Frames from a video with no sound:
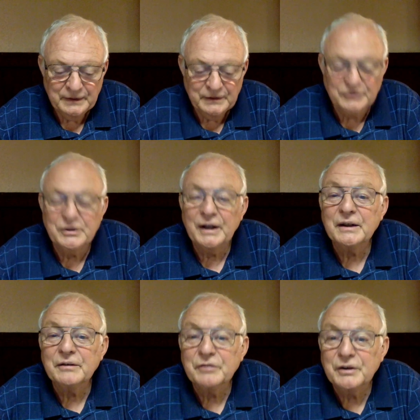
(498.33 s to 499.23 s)
The
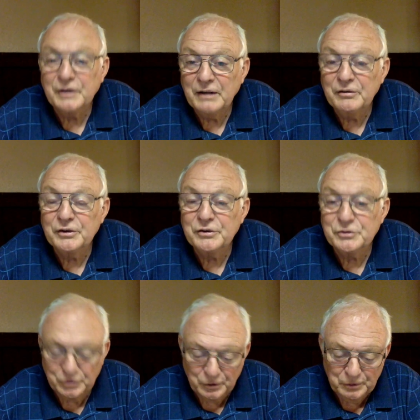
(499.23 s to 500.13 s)
title of the novel is
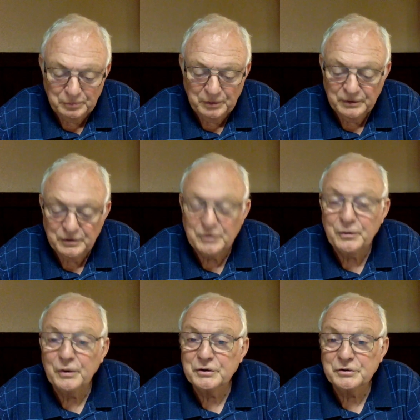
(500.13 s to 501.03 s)
Job, the
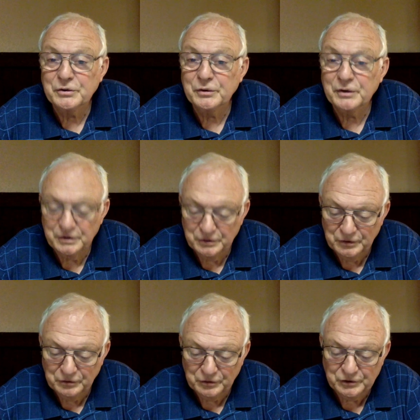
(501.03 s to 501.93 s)
Cornerstone of the
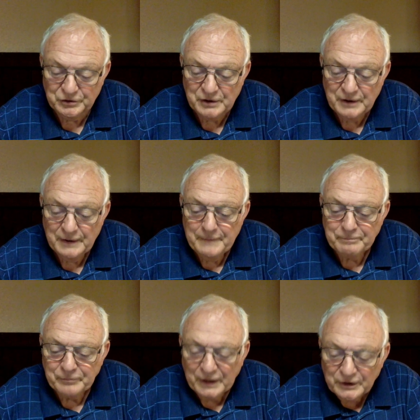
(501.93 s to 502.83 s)
Universe.
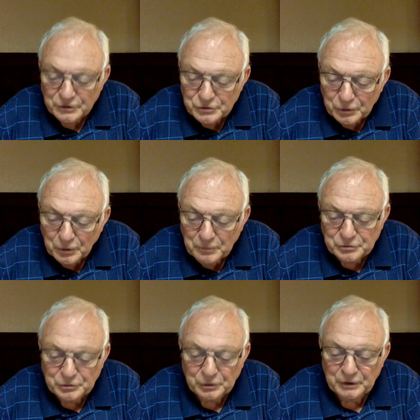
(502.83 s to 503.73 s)
In the Job
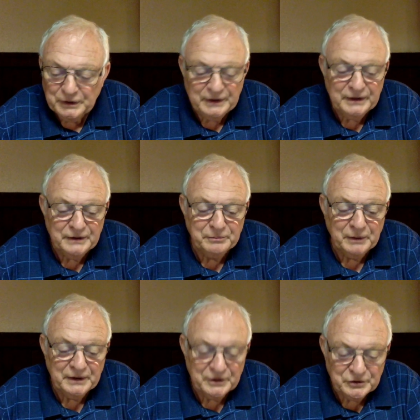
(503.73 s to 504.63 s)
story and in
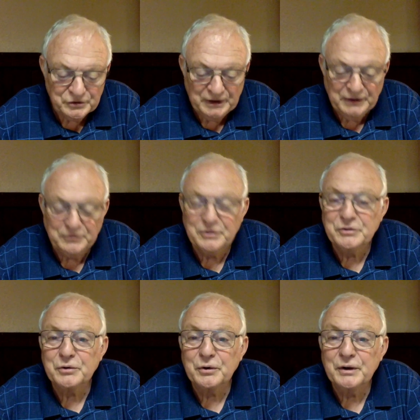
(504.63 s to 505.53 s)
my Cassandra
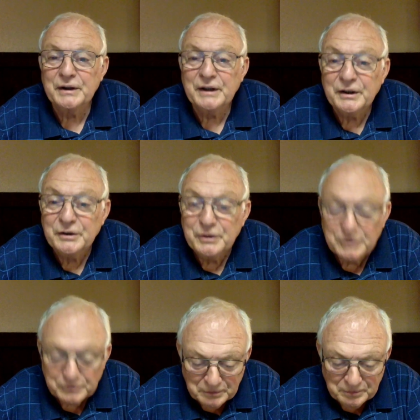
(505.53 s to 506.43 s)
story, a
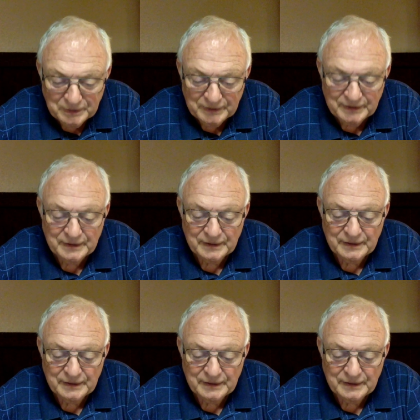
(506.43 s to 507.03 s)
human being